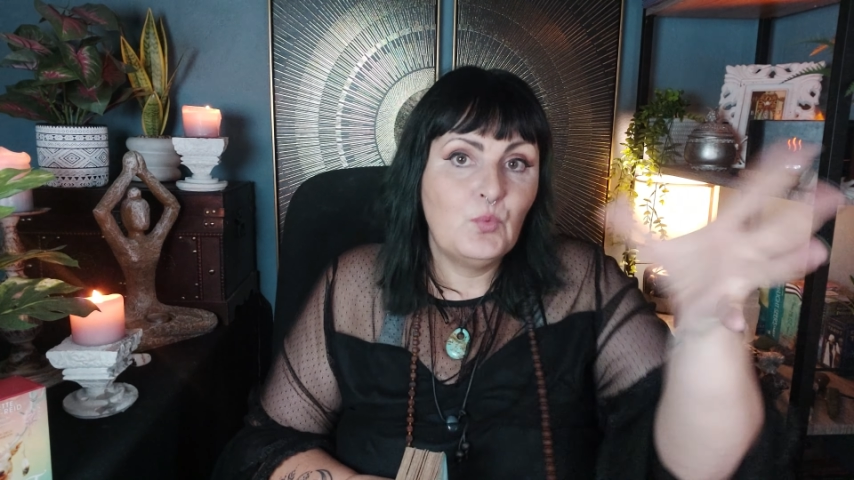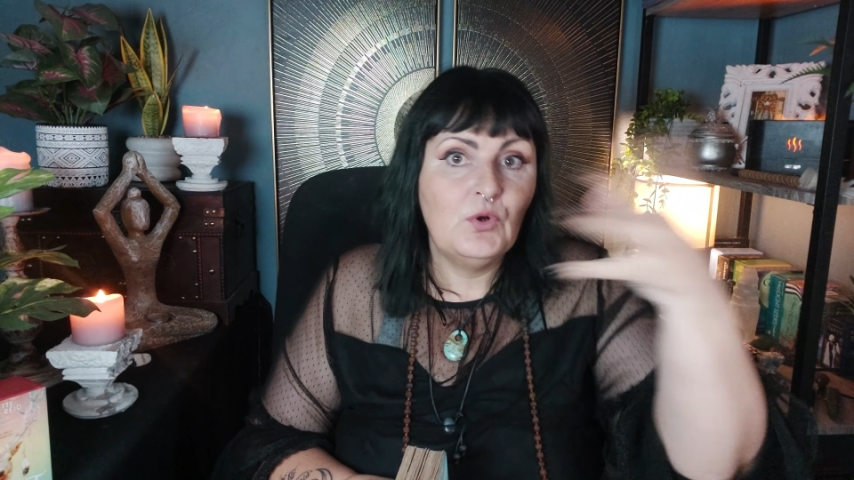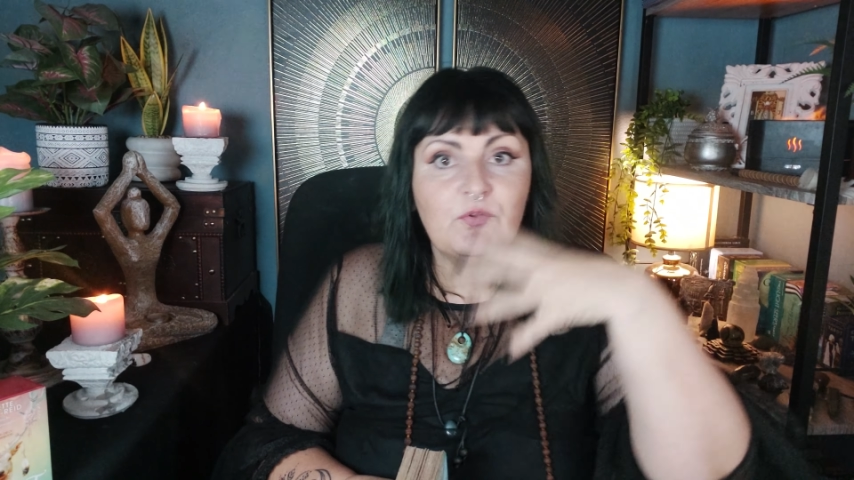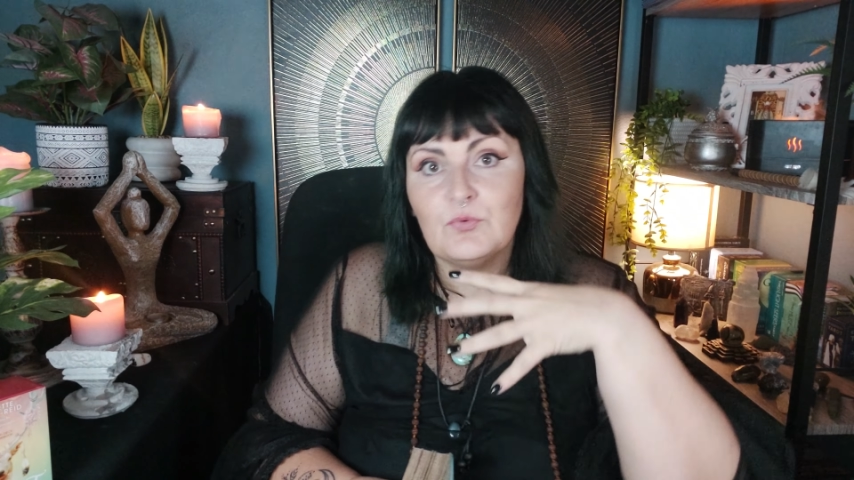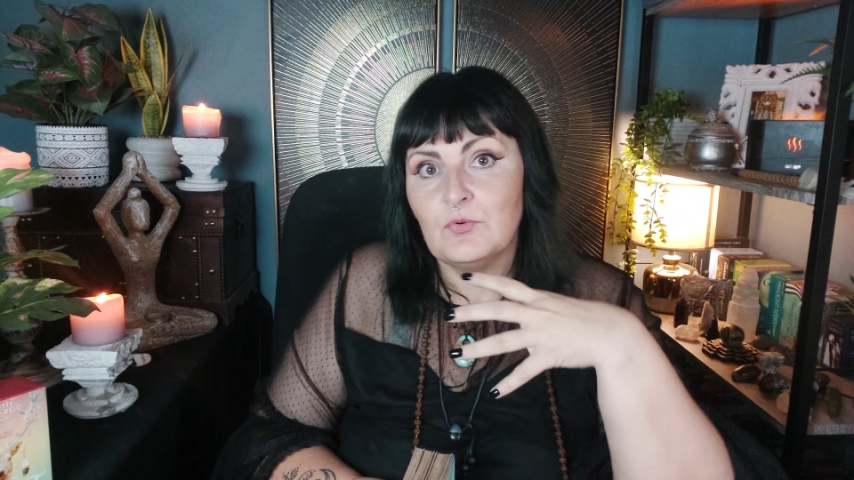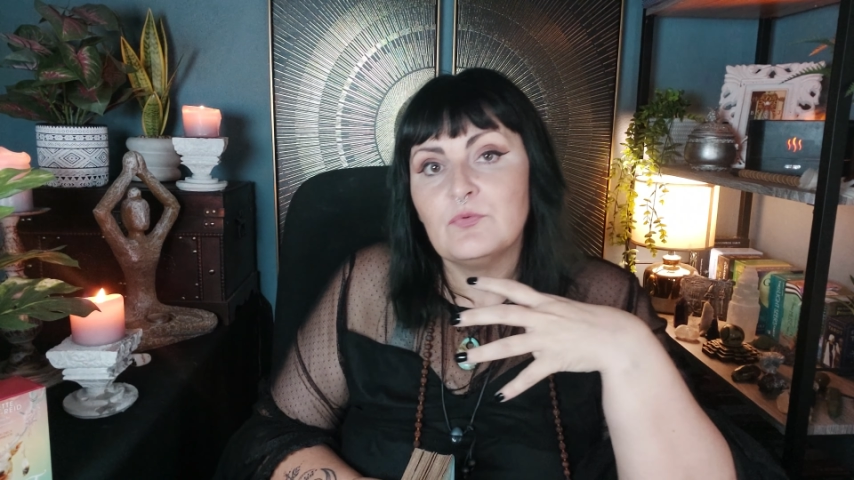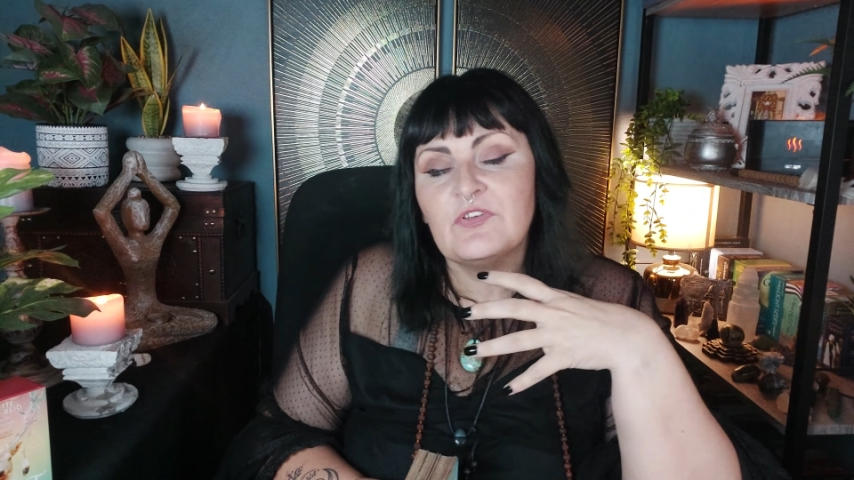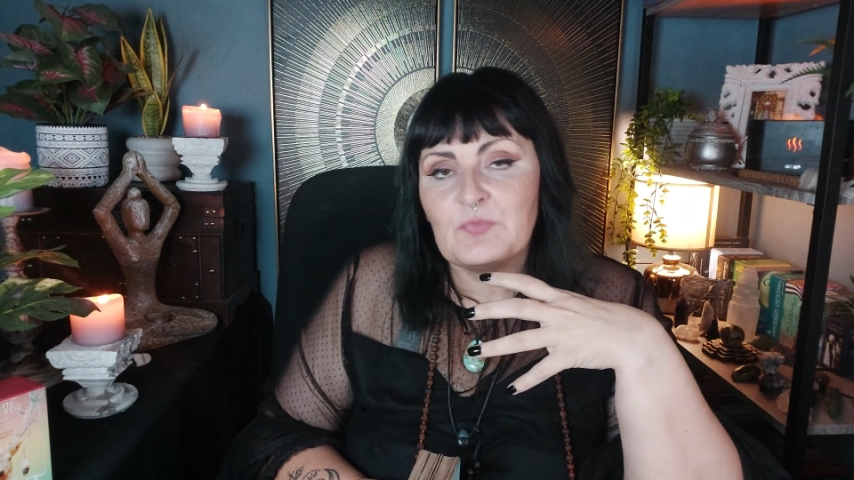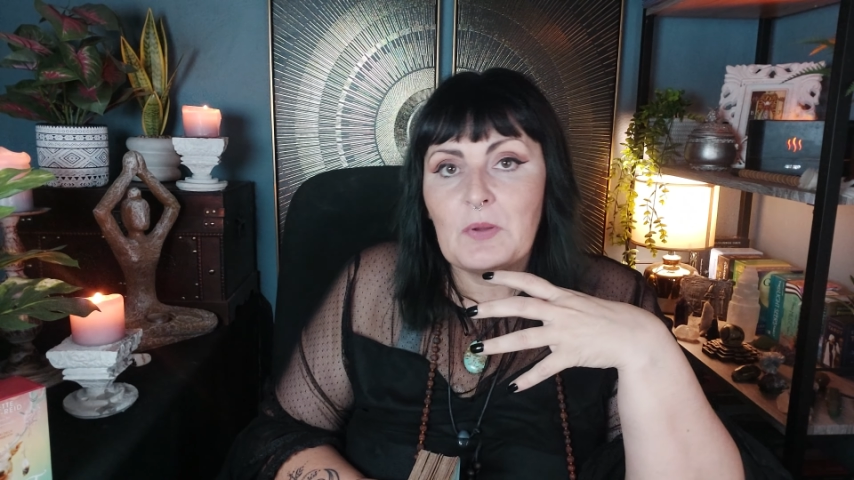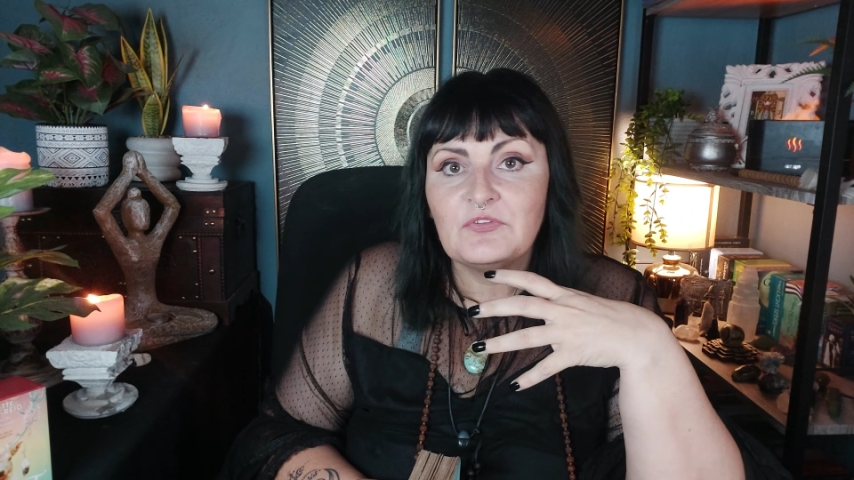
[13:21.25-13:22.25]
world will
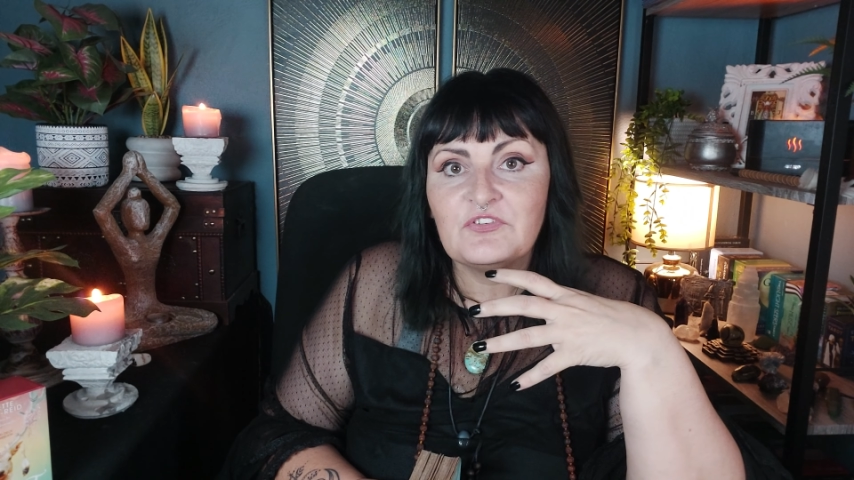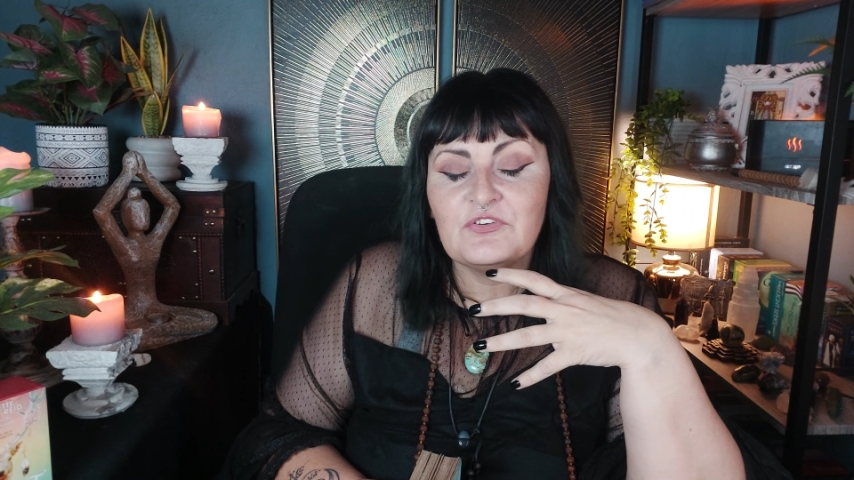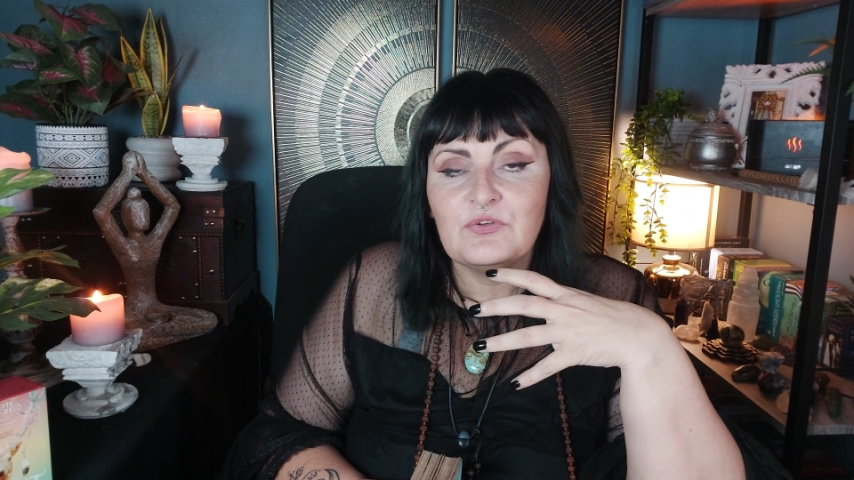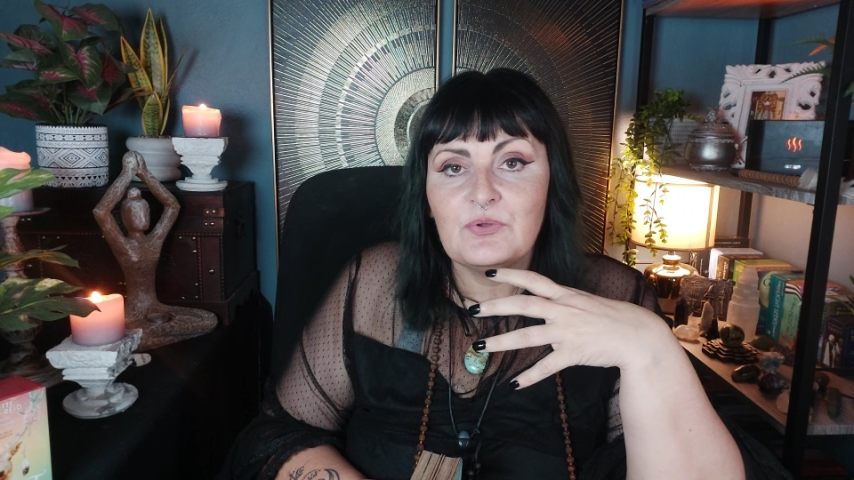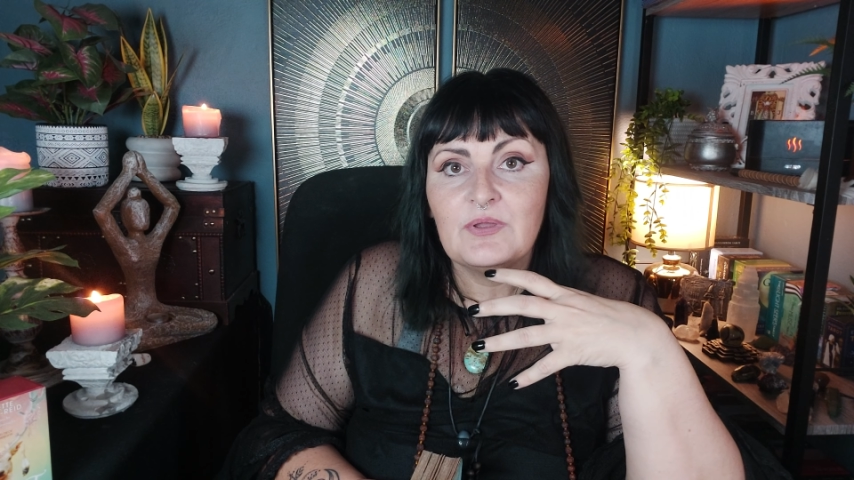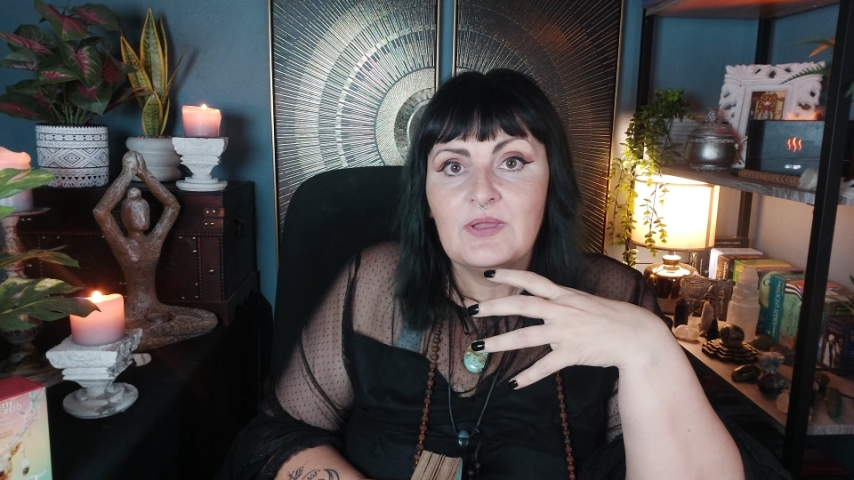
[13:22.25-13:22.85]
respond to you.